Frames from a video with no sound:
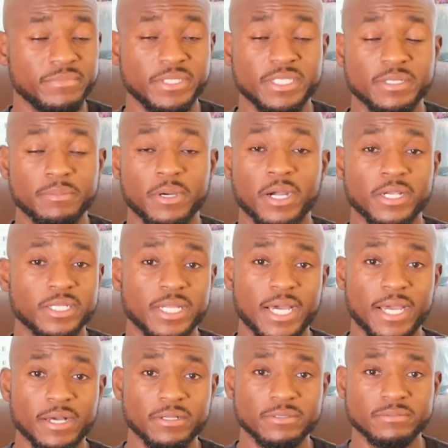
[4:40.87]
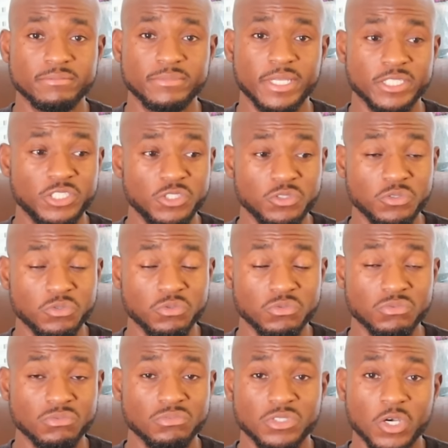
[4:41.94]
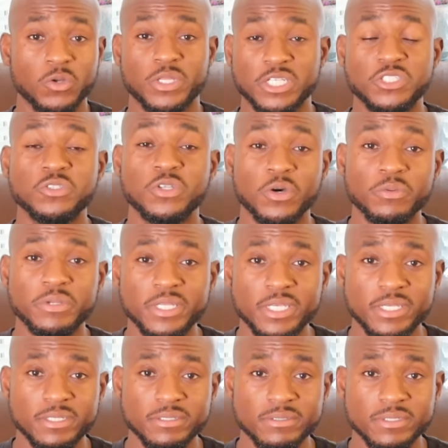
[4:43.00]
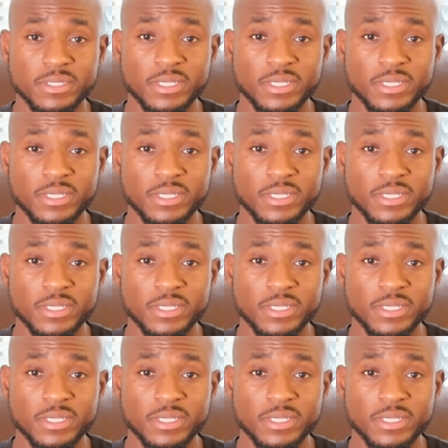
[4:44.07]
in the bargain aisle that you know that you don't need.